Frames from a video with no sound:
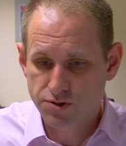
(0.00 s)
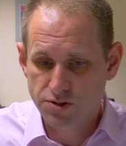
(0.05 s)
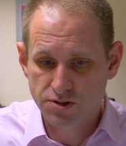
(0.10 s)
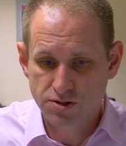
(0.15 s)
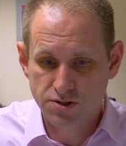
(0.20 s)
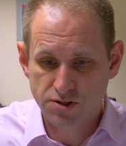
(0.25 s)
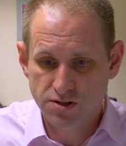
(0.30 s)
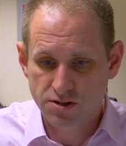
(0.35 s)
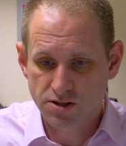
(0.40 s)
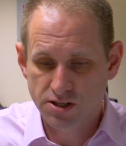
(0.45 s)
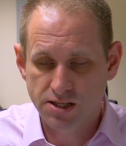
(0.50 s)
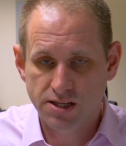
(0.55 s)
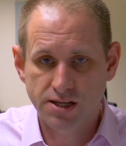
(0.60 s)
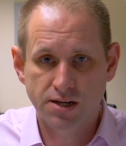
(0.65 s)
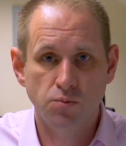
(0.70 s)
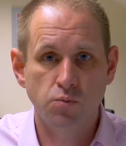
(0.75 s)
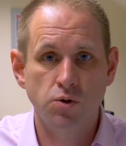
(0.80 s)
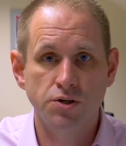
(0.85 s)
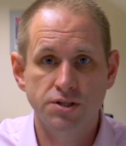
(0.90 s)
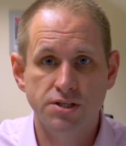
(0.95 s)
You can certainly get
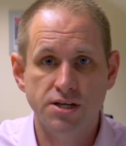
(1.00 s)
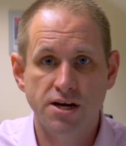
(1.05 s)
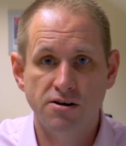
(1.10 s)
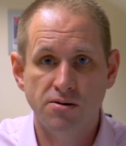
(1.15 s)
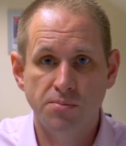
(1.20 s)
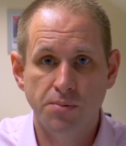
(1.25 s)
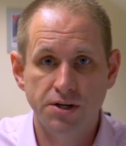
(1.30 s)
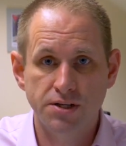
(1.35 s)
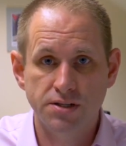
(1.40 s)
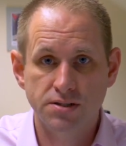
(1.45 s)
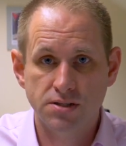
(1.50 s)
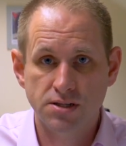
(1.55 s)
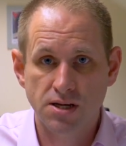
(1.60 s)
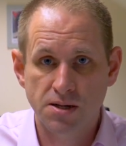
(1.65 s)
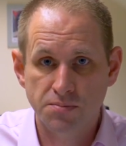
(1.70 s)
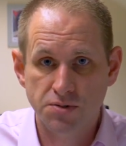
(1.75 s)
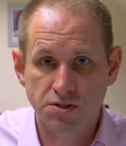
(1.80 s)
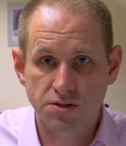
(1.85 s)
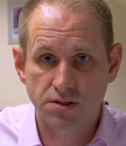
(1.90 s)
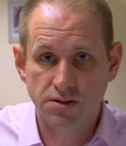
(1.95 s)
a 1TB
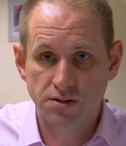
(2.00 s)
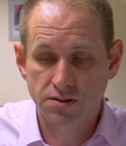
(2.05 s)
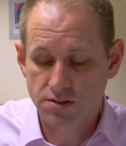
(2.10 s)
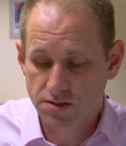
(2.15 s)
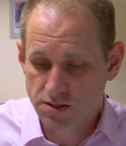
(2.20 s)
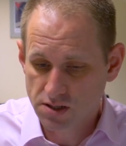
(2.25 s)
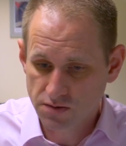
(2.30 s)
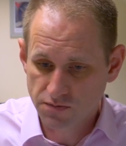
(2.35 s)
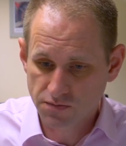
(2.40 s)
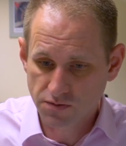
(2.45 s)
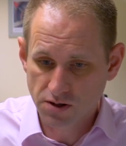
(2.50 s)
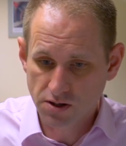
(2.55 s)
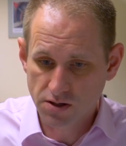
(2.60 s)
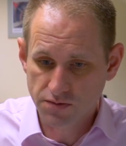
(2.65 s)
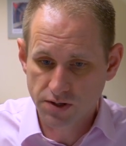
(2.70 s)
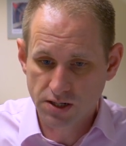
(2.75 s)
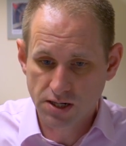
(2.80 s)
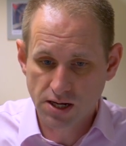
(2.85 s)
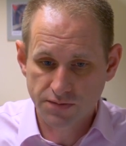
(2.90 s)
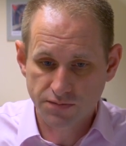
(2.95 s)
Samsung T5
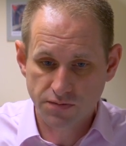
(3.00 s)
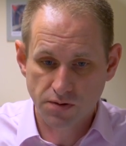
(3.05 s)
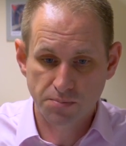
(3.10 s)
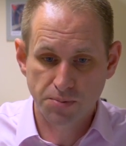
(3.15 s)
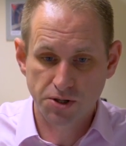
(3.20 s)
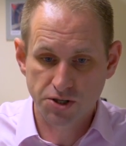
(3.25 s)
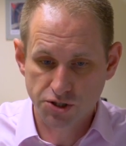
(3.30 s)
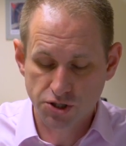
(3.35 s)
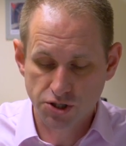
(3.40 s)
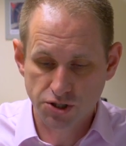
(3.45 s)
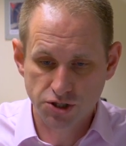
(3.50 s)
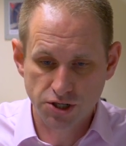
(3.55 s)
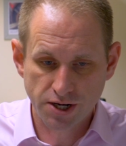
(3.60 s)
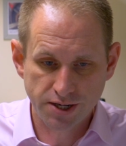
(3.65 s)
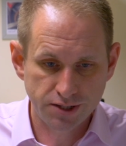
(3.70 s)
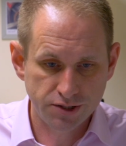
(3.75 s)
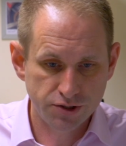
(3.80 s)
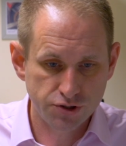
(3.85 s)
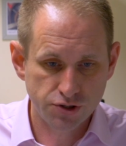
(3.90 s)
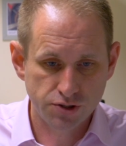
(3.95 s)
and have a bunch of
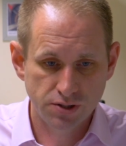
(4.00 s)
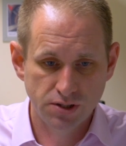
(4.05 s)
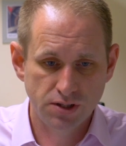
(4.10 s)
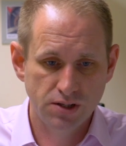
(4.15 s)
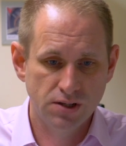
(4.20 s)
change.